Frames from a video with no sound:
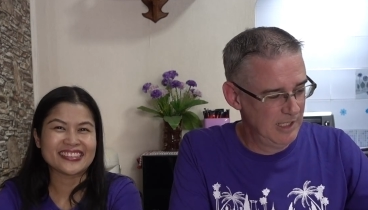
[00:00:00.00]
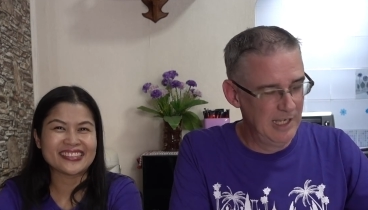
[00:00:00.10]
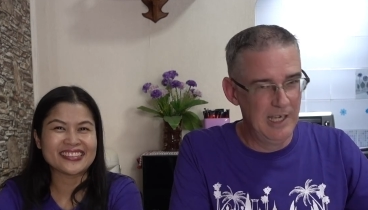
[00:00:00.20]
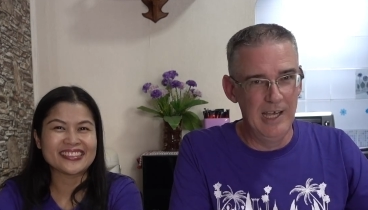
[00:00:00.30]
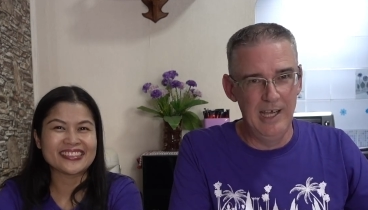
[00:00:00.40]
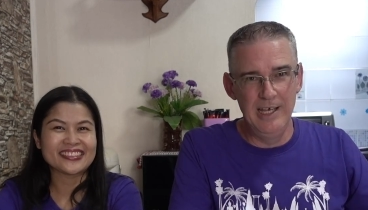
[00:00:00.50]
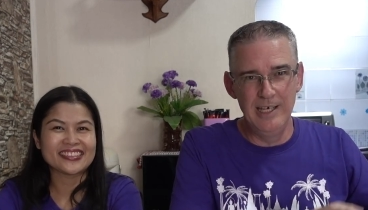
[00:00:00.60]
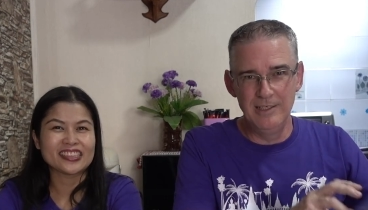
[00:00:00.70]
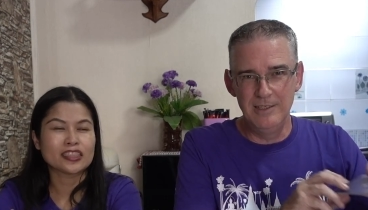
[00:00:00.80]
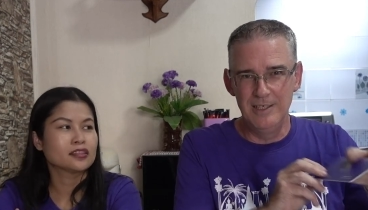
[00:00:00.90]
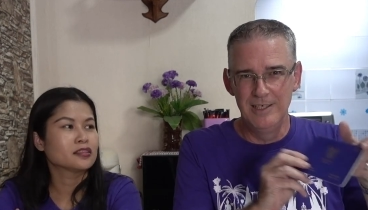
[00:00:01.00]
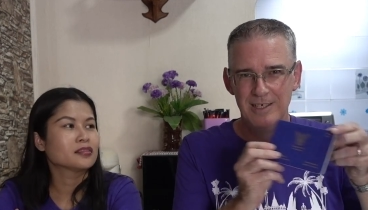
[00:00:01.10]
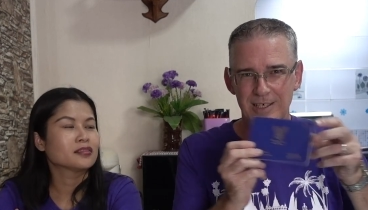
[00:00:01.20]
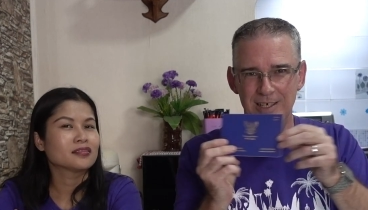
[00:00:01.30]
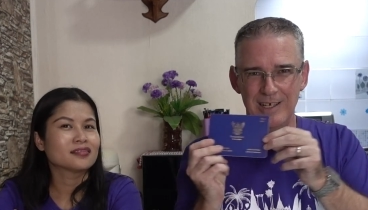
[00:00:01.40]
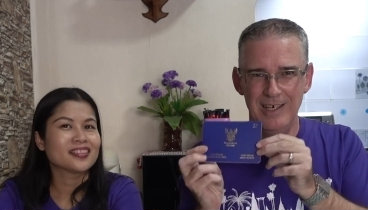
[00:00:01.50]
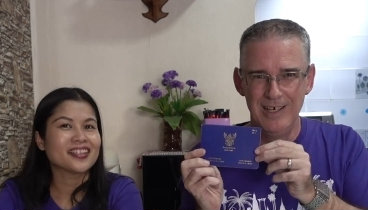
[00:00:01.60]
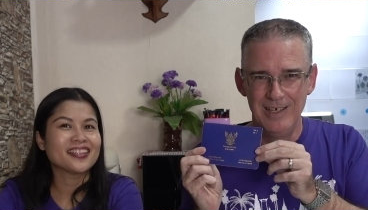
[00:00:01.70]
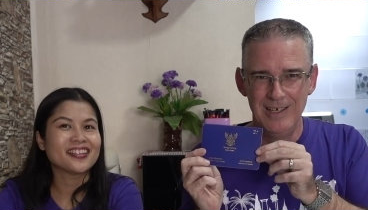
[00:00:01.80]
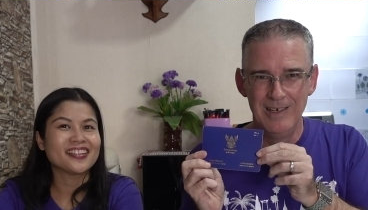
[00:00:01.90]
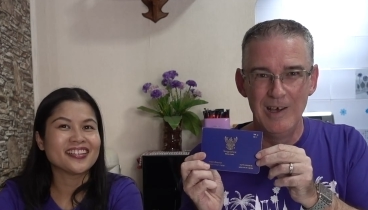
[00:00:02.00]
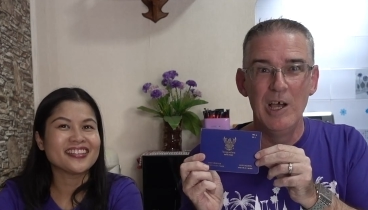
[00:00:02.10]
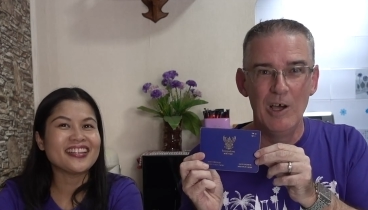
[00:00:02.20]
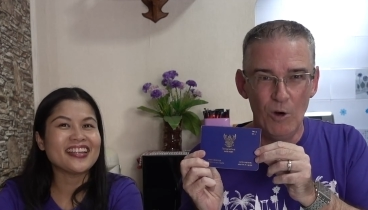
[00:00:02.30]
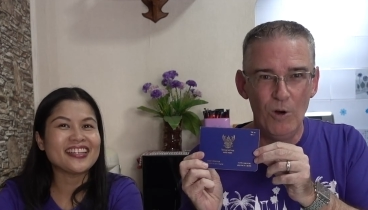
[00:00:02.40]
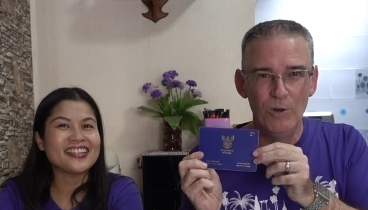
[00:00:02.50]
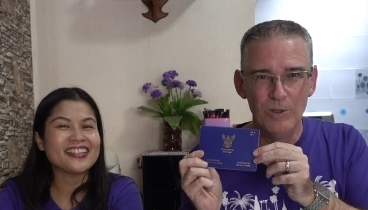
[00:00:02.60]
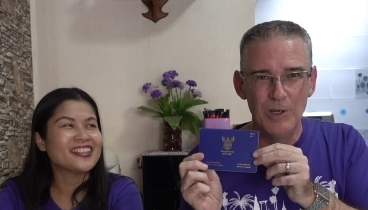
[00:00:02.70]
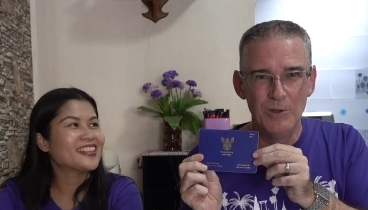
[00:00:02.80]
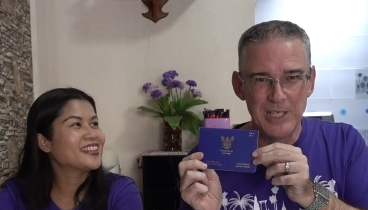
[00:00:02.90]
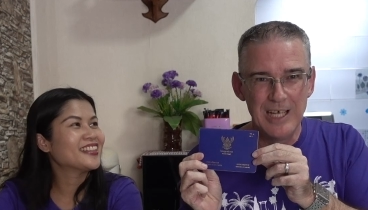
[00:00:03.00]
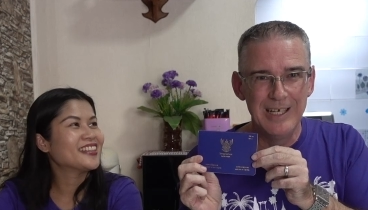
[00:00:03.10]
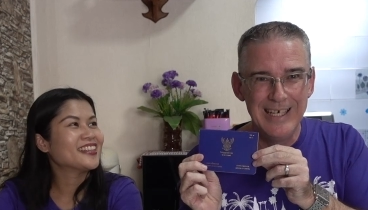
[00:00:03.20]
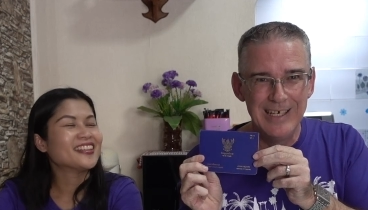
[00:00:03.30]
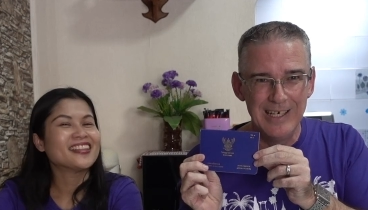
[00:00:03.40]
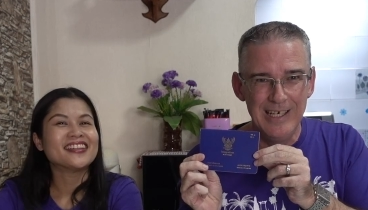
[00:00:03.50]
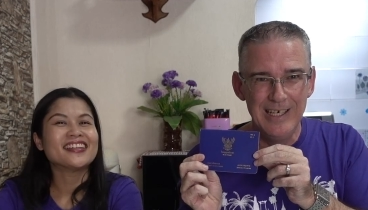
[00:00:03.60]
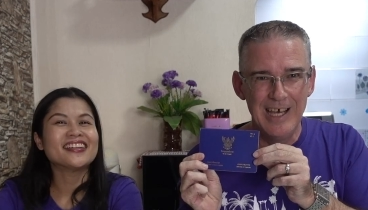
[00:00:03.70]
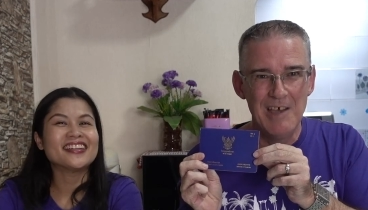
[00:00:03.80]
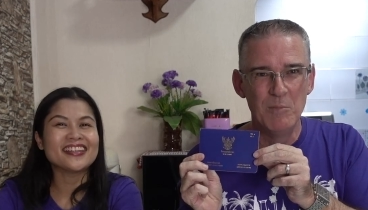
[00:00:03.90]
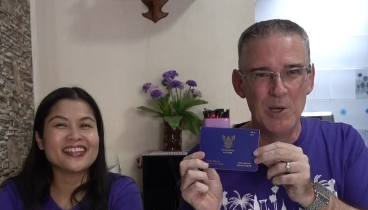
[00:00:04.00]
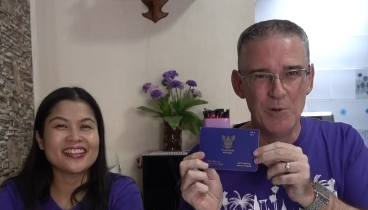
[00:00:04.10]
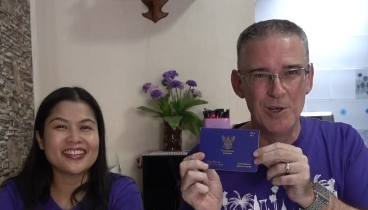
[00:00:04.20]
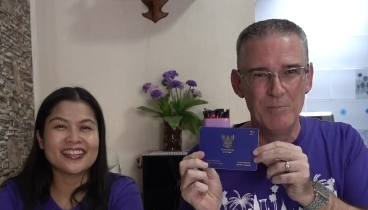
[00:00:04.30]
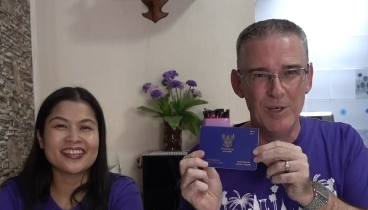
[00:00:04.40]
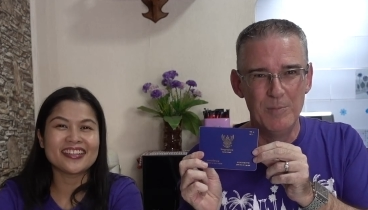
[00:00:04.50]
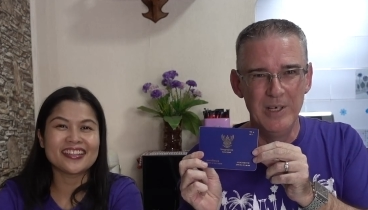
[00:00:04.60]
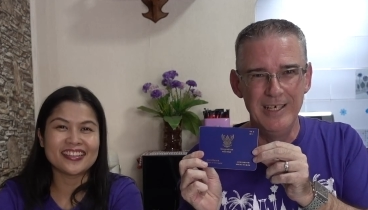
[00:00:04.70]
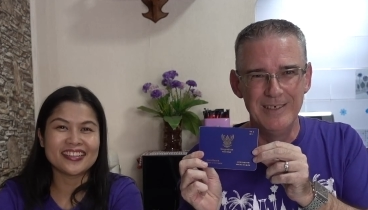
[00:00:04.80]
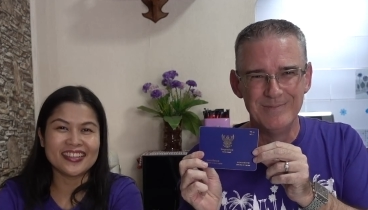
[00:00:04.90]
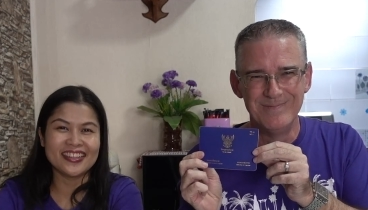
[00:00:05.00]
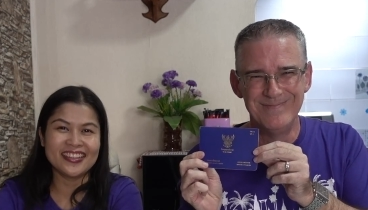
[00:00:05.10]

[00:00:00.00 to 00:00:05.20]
Speaker 1: Mm-hmm. And all, all done legally. I have my work permit.